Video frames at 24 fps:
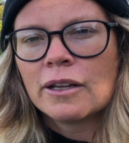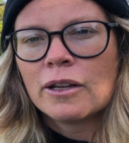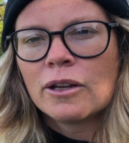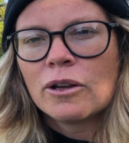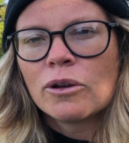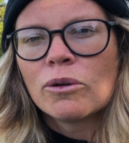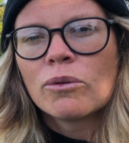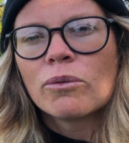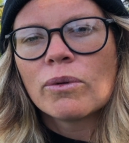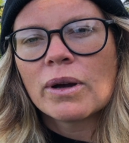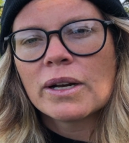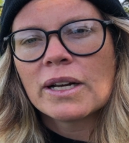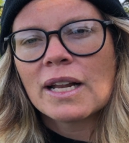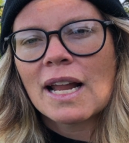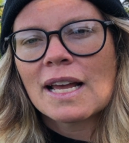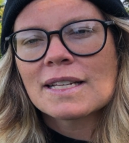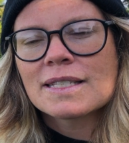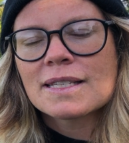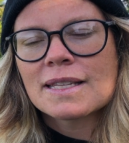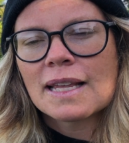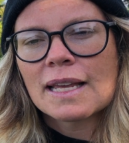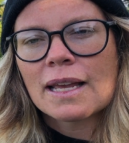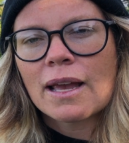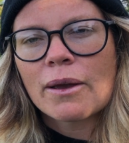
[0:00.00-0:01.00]
One
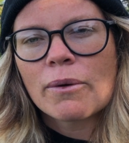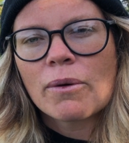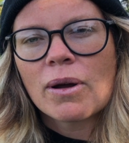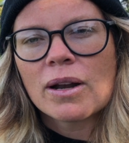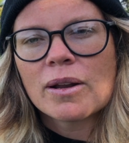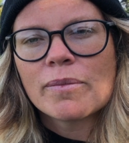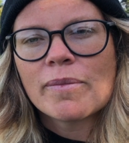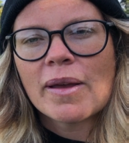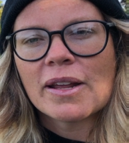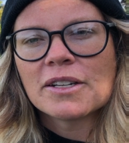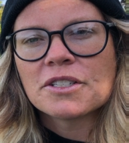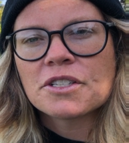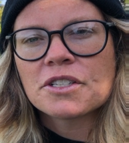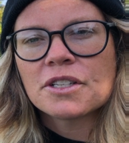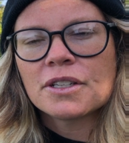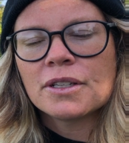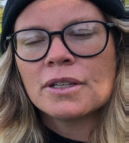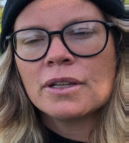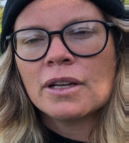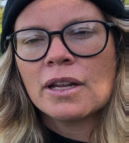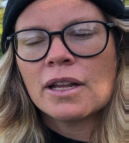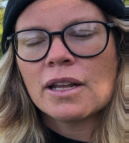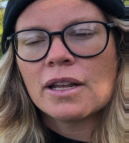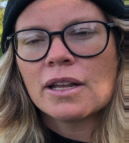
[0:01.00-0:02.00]
last thing I want to
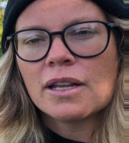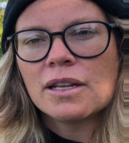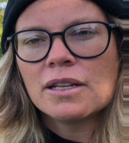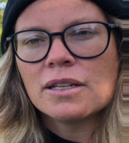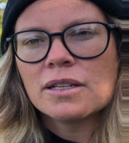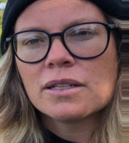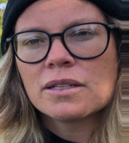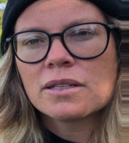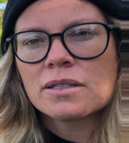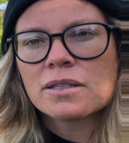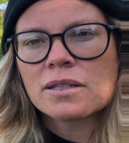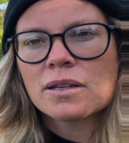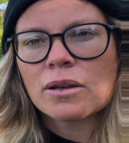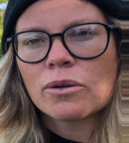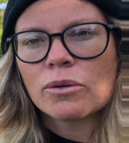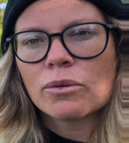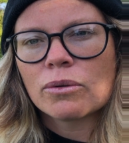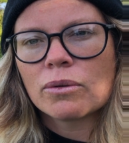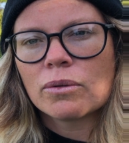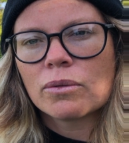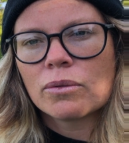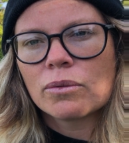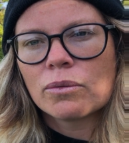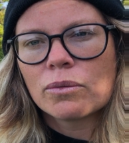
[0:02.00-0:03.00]
mention is,
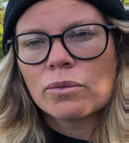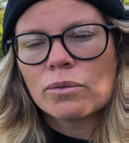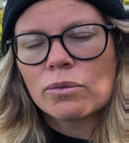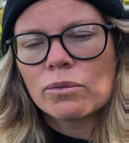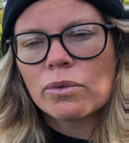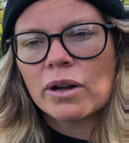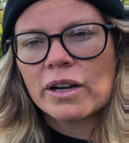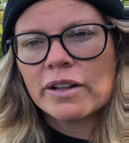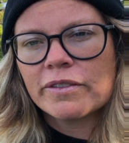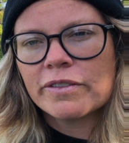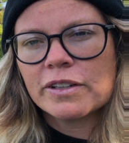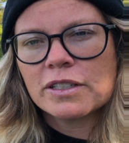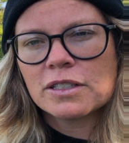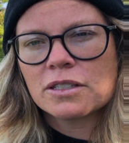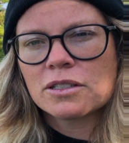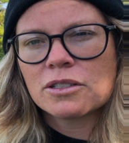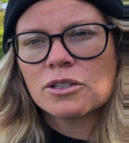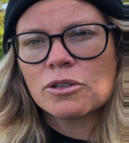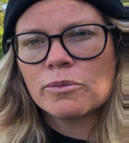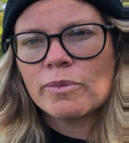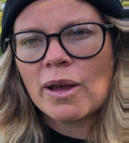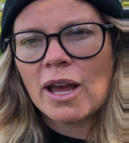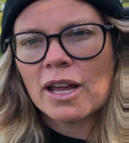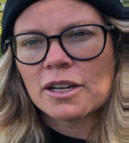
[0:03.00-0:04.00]
what if it's
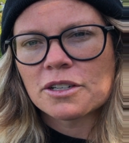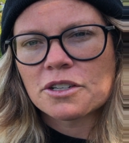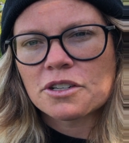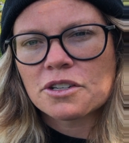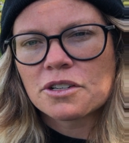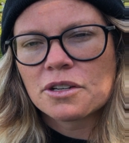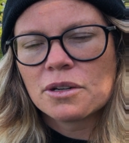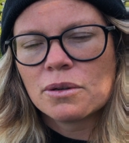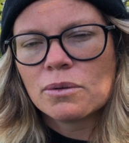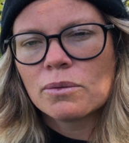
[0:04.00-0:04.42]
too much?